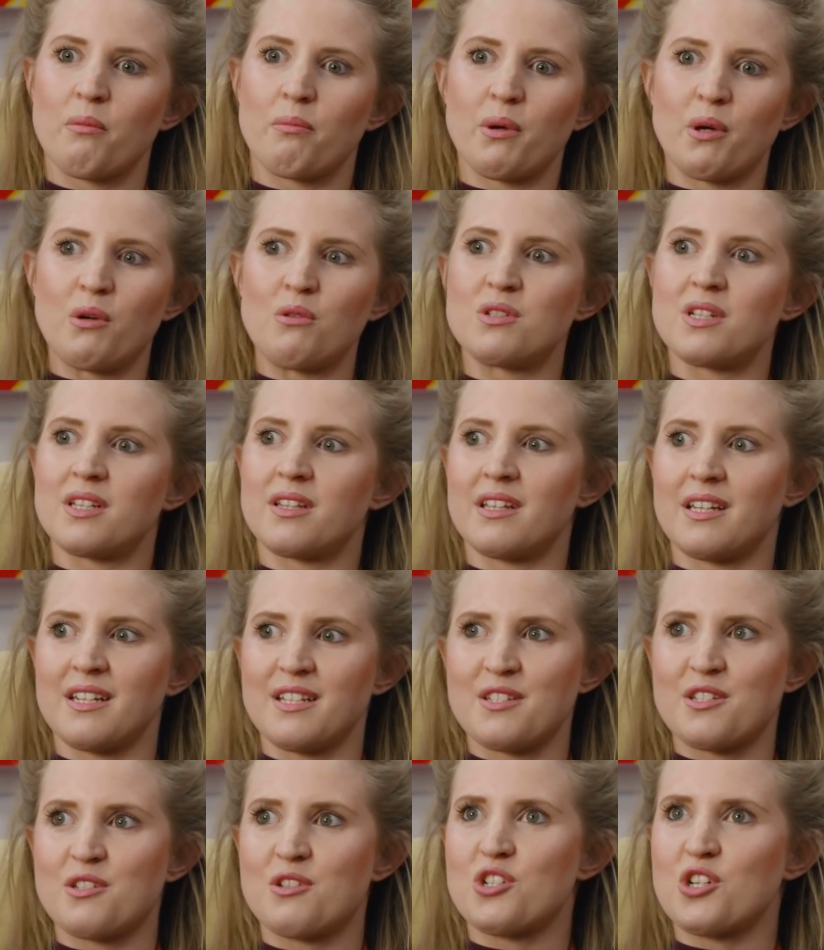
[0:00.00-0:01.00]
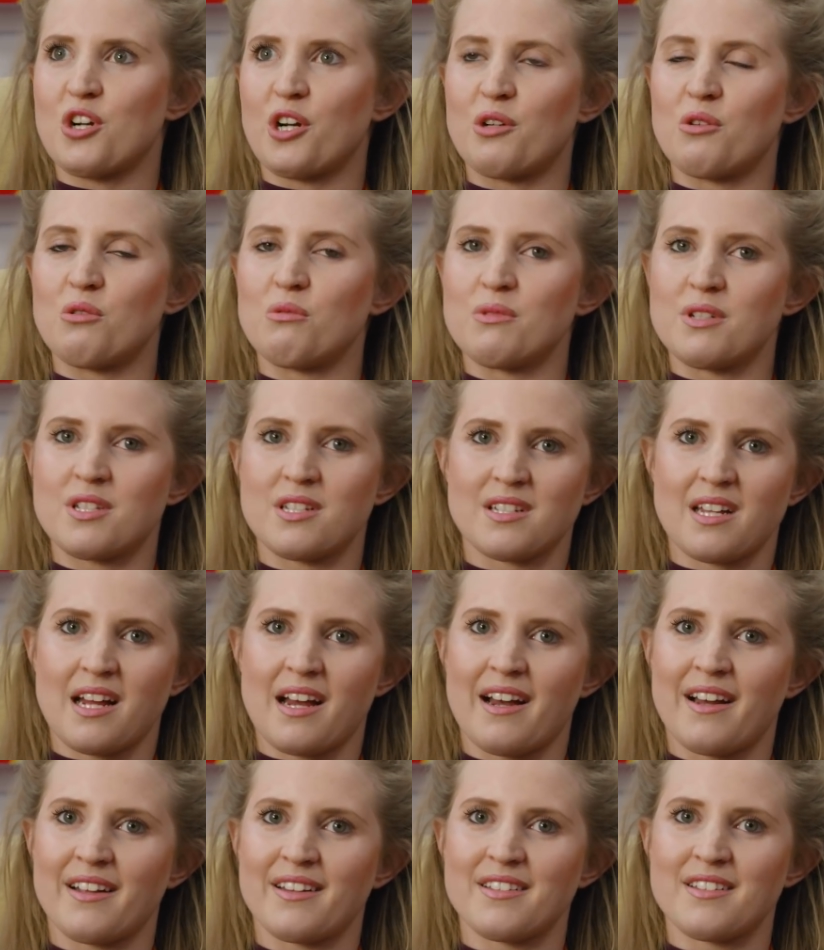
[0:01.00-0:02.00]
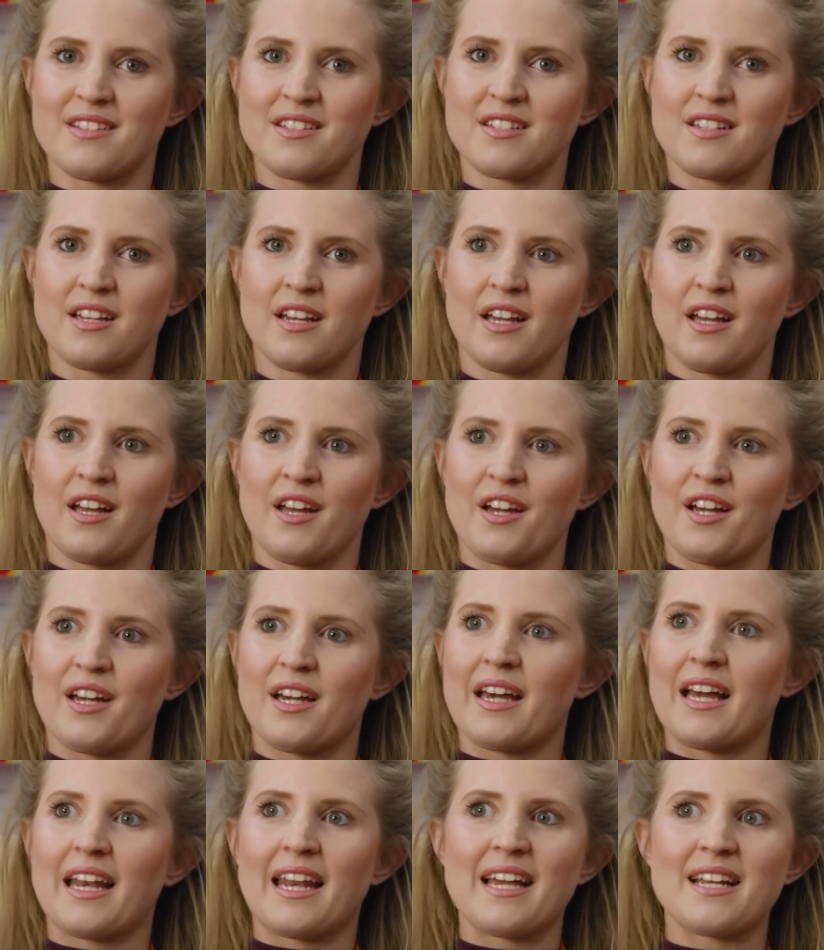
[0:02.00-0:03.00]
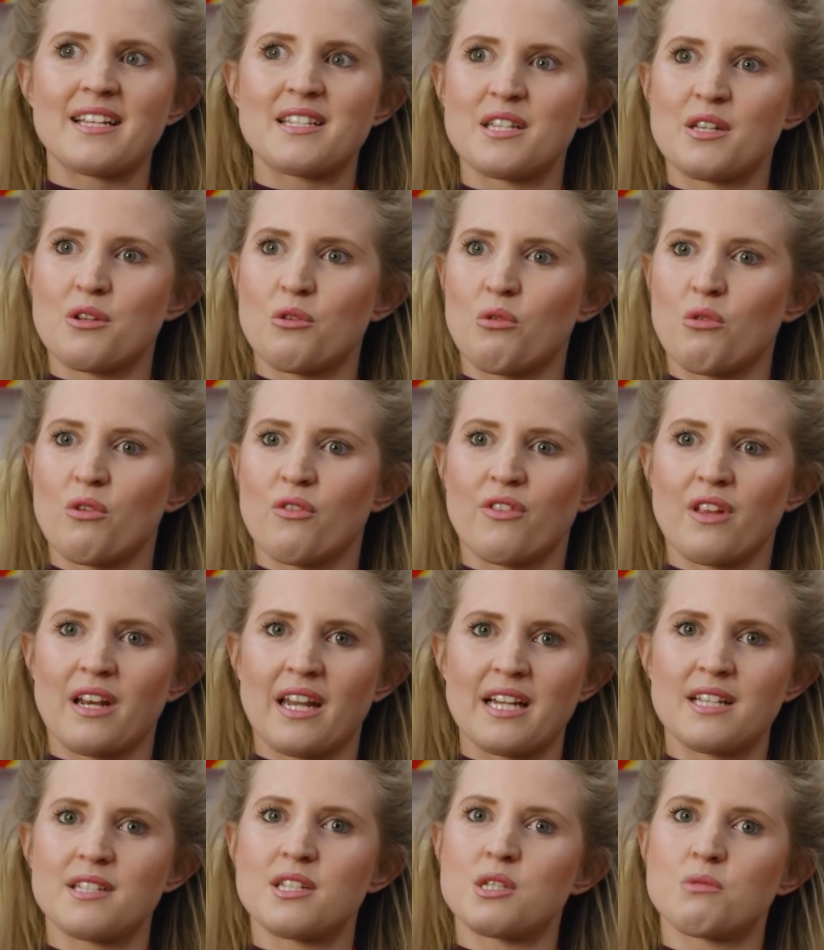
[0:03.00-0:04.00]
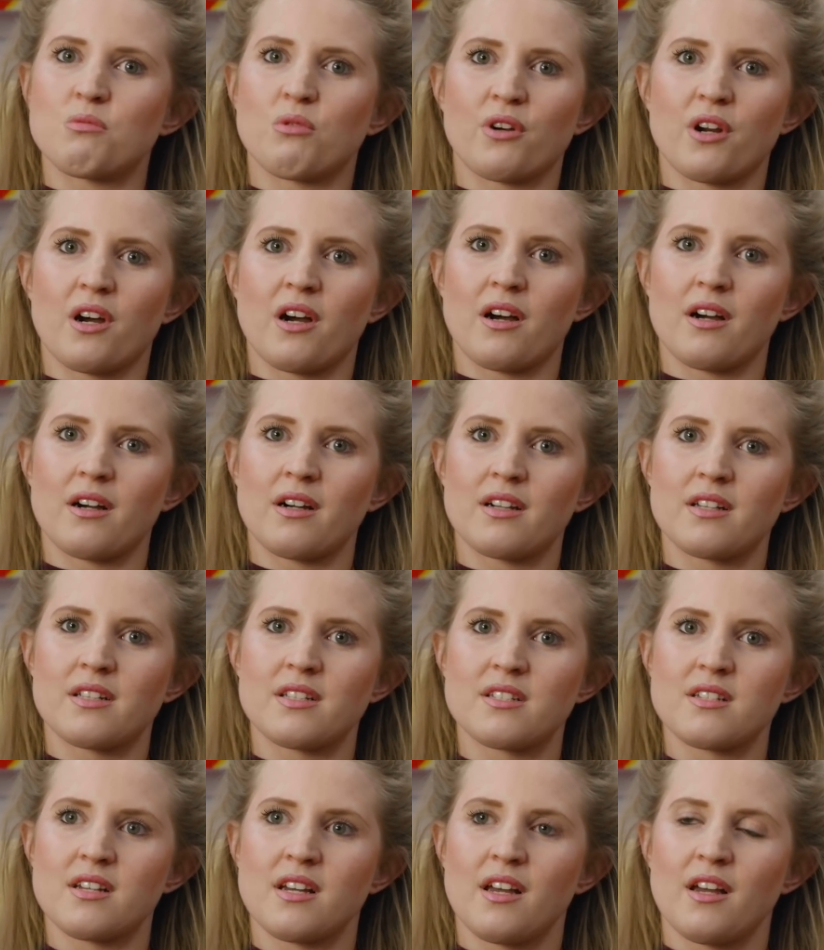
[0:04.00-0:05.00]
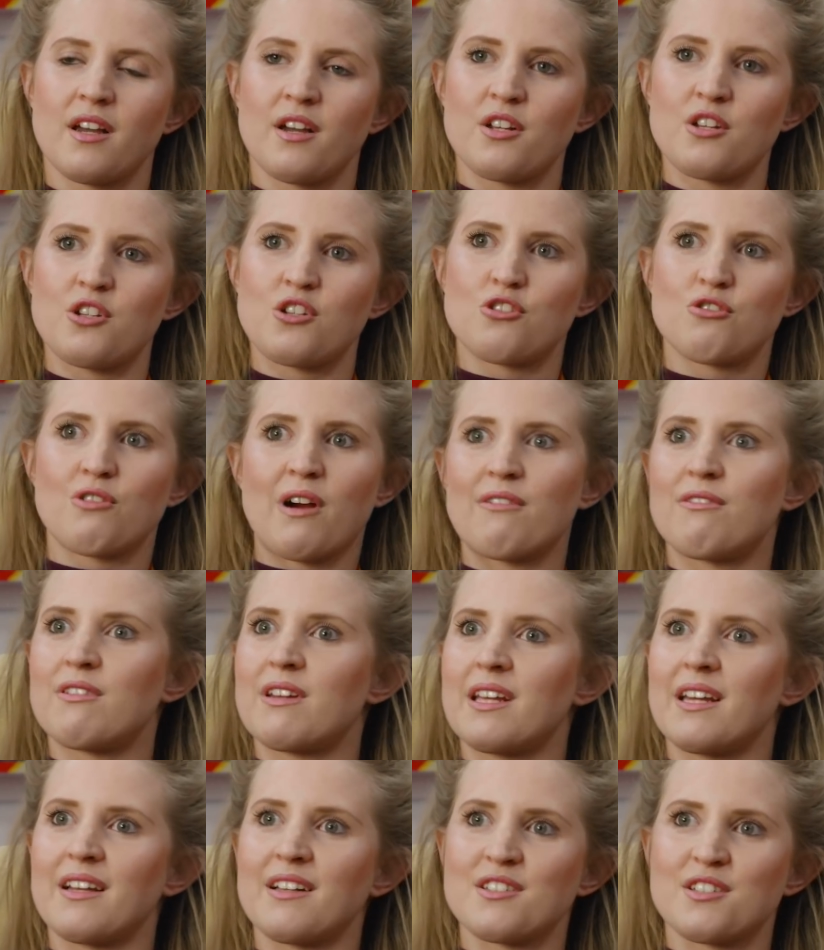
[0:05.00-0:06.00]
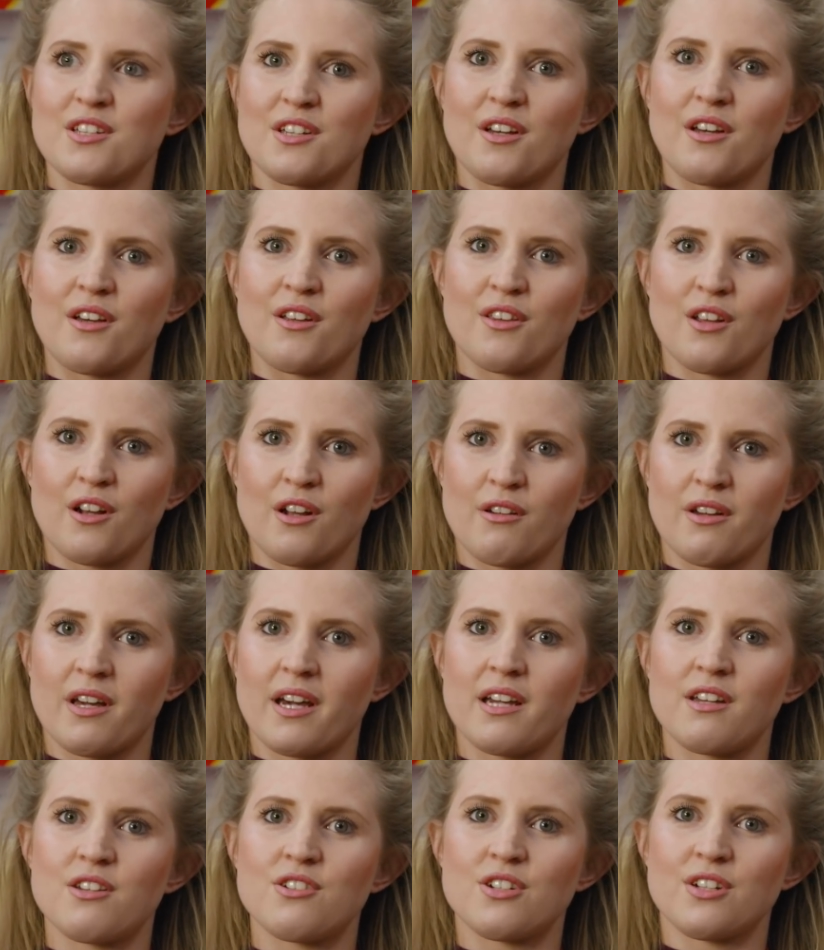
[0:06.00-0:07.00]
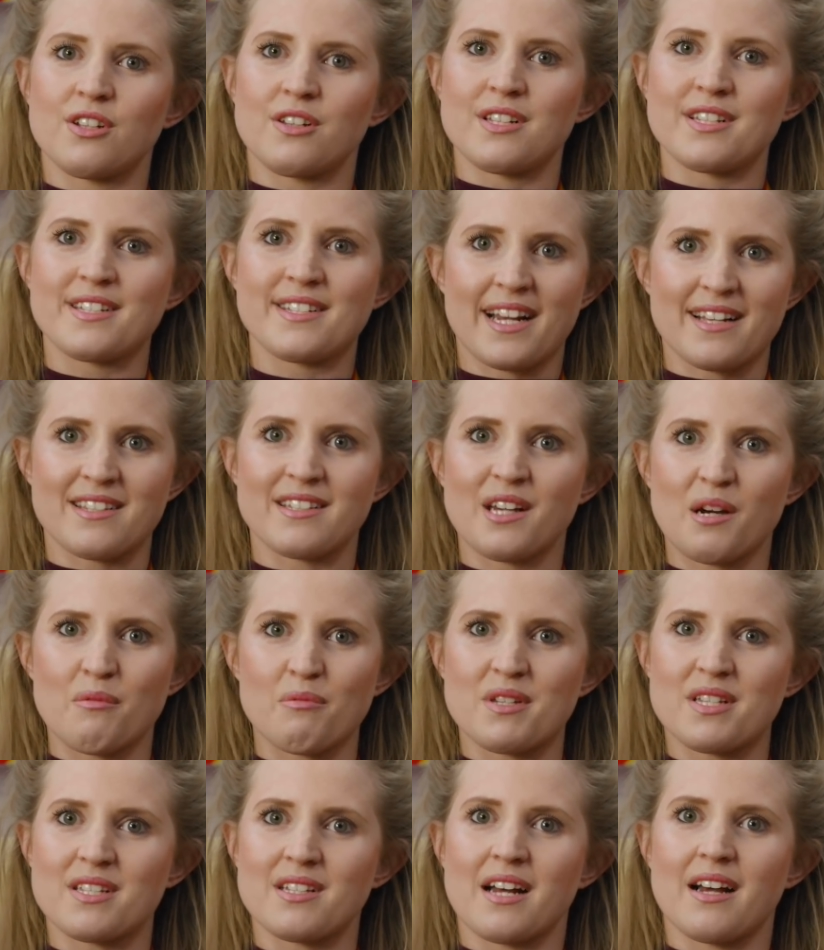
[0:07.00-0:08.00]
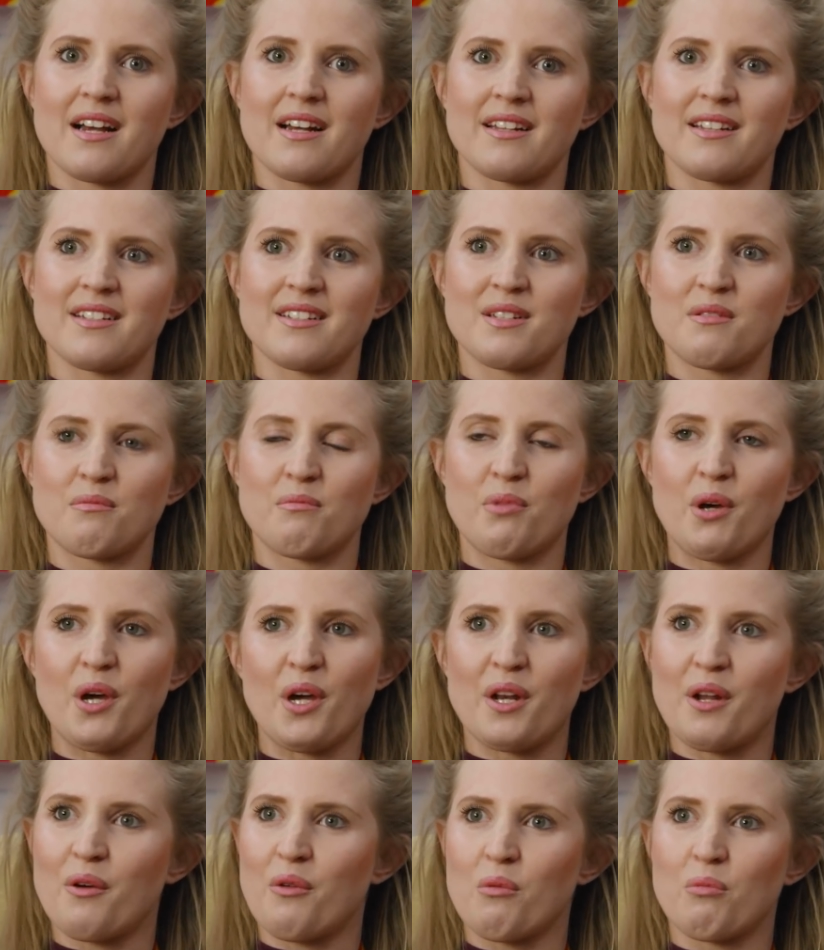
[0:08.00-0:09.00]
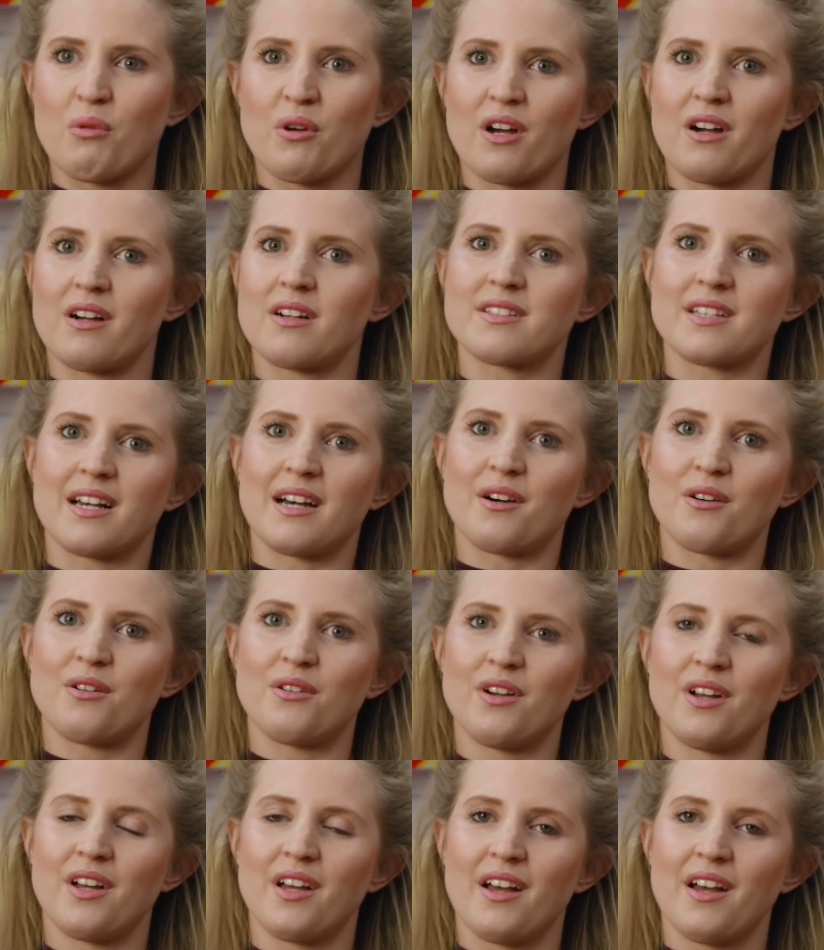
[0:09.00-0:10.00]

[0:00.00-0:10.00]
building these ginormous stands, collating all of the latest products, travelling to the location, setting up the stand, putting all the products out.